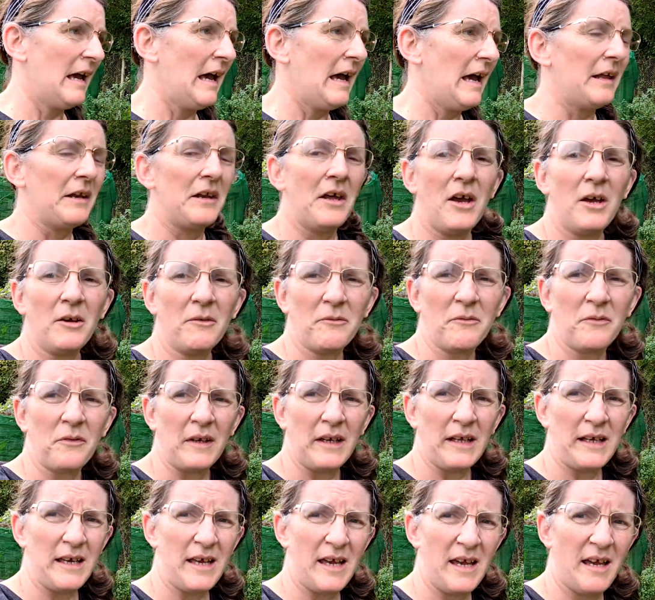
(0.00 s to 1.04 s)
and
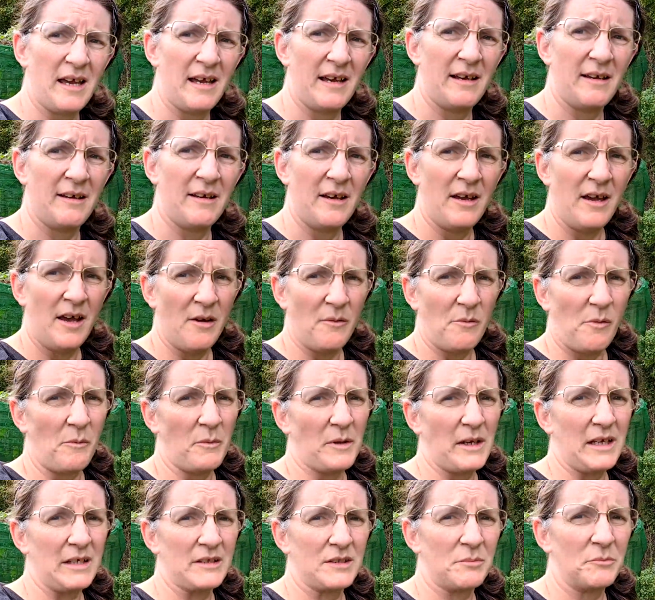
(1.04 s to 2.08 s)
hopefully when we
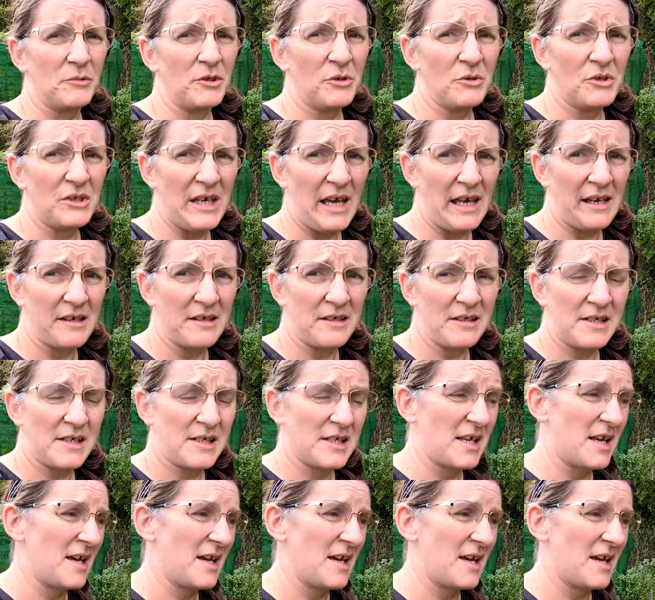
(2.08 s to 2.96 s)
get some new tenants